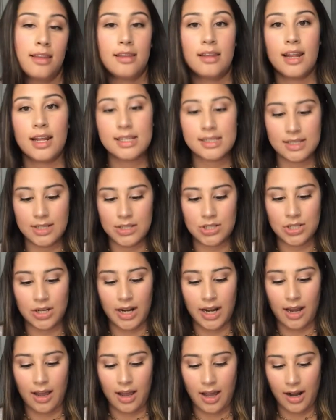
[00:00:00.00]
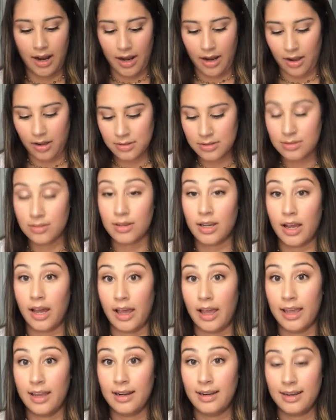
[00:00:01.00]
Next t-shirt I got, I also
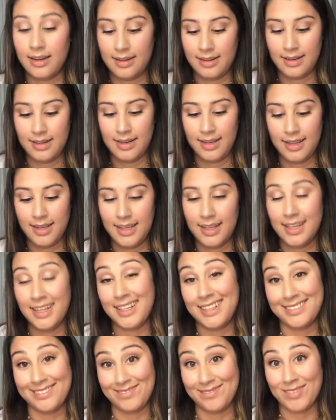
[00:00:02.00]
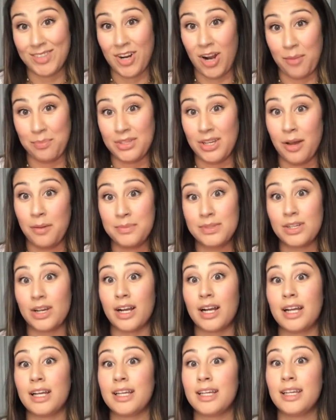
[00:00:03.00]
cut. Crop tops
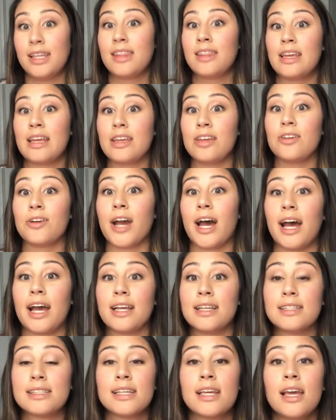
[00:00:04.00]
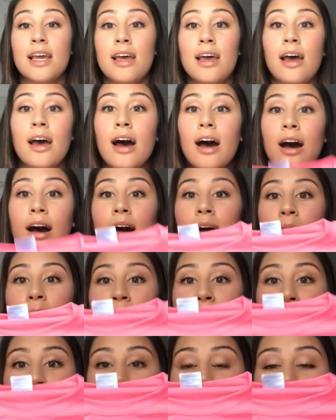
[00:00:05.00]
are a thing, you guys.
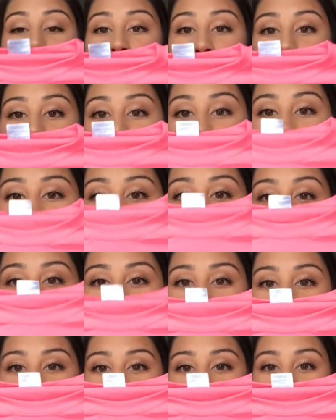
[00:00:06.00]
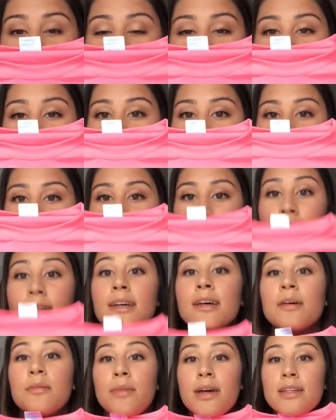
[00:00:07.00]
This is kind of weird.
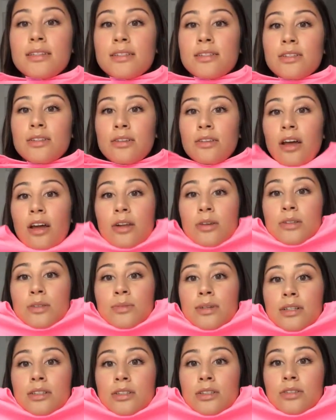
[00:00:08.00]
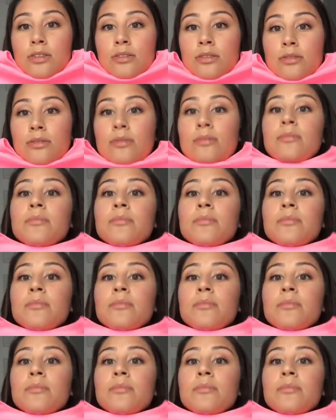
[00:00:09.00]
My sister thought it was weird too,